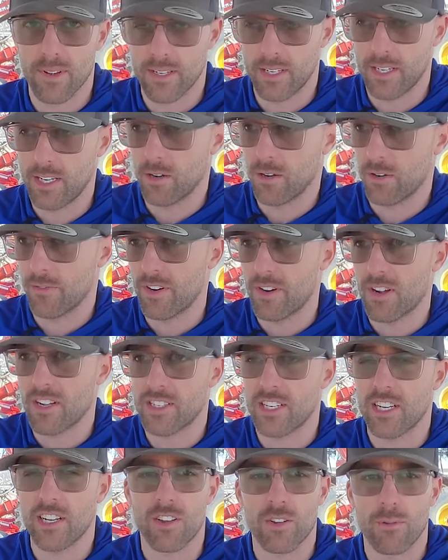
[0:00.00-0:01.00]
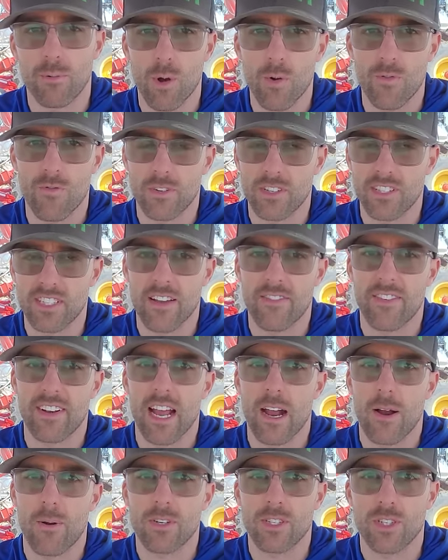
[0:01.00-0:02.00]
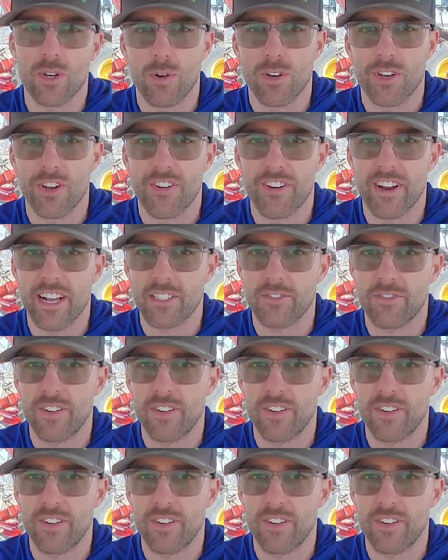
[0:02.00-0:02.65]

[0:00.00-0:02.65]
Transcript: you know, if you're not sitting on the road for seven hours going to your next